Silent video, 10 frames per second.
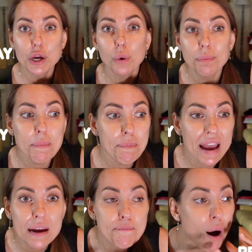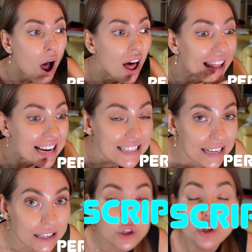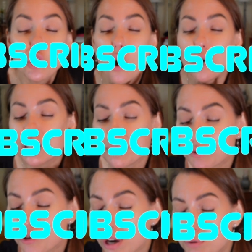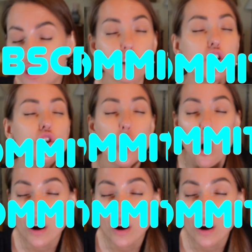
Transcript: will be paying per lesson, no subscription, no